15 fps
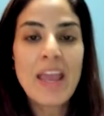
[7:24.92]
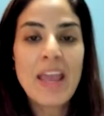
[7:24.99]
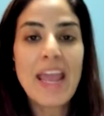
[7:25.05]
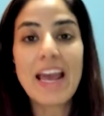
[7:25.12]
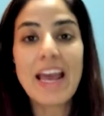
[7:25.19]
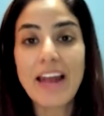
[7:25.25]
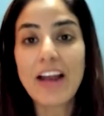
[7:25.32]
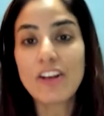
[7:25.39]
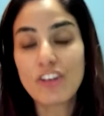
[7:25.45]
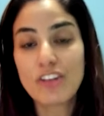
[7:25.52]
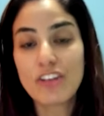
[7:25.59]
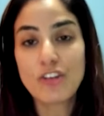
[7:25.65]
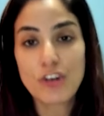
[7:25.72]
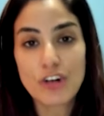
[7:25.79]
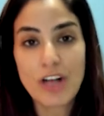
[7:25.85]
And actually,
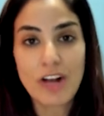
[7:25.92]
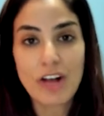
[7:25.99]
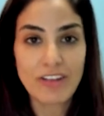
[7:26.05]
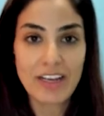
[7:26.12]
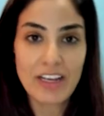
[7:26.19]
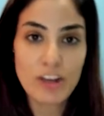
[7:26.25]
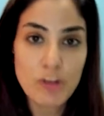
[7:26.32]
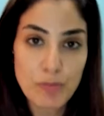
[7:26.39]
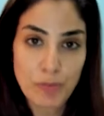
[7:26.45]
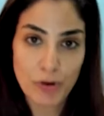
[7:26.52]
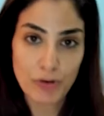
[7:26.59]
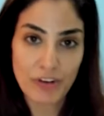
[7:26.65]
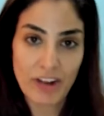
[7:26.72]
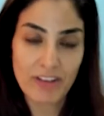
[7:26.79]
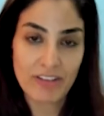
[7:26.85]
the turnout to his
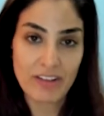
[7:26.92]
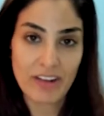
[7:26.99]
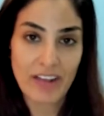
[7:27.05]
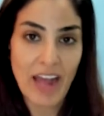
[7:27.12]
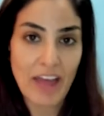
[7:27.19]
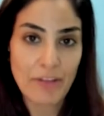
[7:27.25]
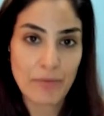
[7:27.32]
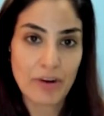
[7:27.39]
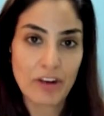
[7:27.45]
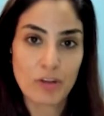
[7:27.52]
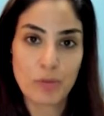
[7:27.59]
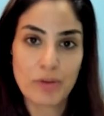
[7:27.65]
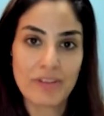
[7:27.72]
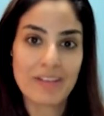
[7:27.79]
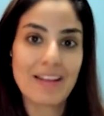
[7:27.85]
protests and
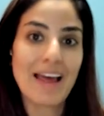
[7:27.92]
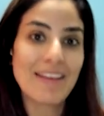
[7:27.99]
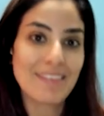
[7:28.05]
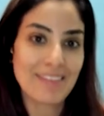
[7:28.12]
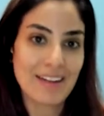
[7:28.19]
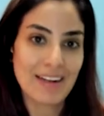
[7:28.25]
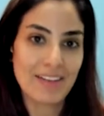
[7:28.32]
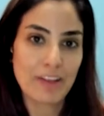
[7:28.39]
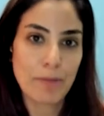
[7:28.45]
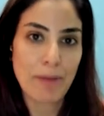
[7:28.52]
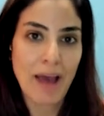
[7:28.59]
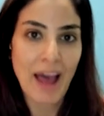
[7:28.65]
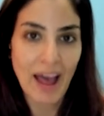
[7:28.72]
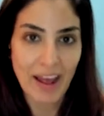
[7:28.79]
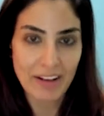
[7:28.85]
gatherings was less than in the
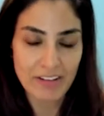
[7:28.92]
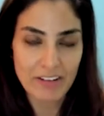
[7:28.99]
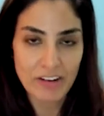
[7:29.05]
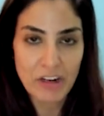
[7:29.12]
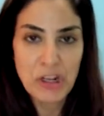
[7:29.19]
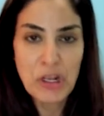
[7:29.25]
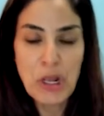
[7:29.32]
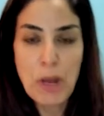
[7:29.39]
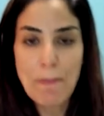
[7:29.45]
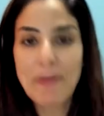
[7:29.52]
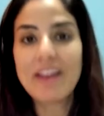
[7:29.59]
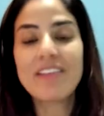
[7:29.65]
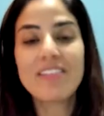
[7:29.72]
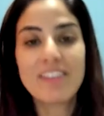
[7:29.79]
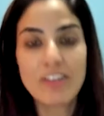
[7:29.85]
past,
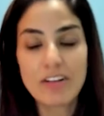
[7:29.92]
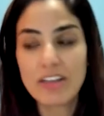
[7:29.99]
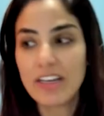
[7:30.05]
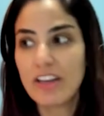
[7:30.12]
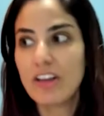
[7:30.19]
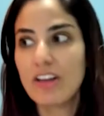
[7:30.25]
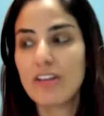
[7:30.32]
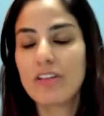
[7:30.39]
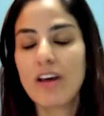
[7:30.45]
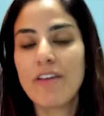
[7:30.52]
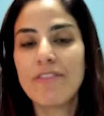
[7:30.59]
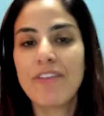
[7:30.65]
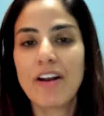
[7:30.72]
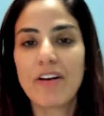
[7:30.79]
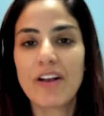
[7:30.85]
but he still is a
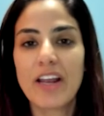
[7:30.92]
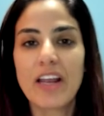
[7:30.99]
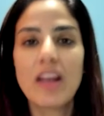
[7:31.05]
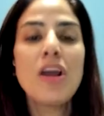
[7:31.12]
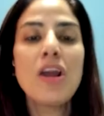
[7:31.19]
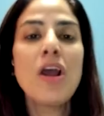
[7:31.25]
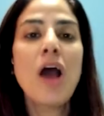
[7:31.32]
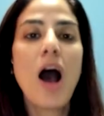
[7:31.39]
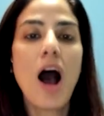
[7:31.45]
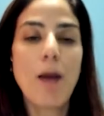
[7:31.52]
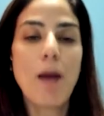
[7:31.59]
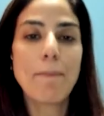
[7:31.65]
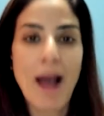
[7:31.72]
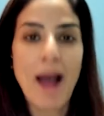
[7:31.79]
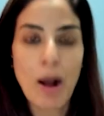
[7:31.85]
very
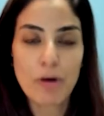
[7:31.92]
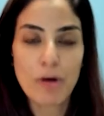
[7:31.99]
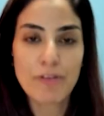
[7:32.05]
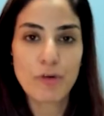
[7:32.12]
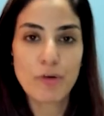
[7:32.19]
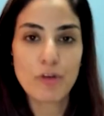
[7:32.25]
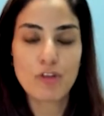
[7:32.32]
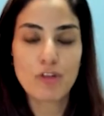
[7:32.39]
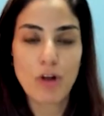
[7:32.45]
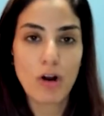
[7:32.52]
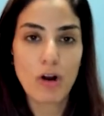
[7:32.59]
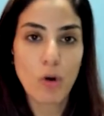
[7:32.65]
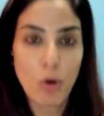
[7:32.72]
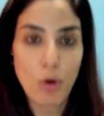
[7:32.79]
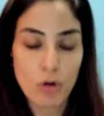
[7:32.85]
uh, powerful,
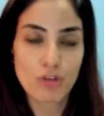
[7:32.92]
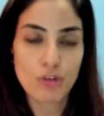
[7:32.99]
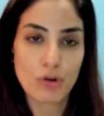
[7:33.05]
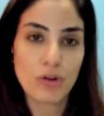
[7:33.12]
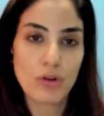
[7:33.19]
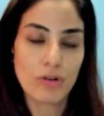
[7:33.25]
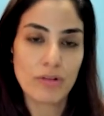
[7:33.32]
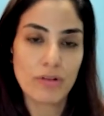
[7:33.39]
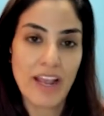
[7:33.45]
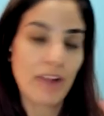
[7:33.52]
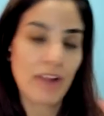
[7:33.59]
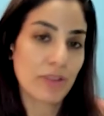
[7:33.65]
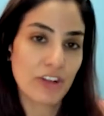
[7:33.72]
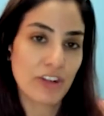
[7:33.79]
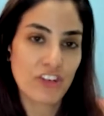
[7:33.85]
strong cultural
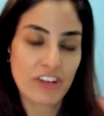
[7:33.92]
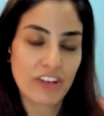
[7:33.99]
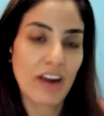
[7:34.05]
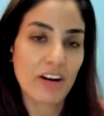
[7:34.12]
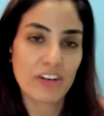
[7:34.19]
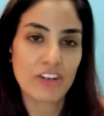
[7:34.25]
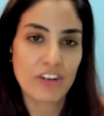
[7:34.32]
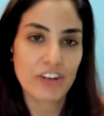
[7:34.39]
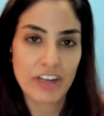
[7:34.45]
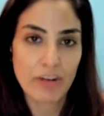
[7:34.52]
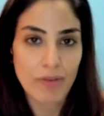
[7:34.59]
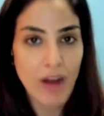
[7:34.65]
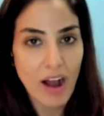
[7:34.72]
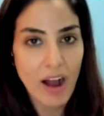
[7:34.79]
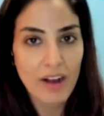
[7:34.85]
and religious character in
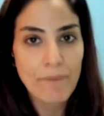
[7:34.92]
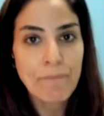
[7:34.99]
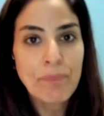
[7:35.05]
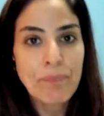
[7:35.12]
Iraq.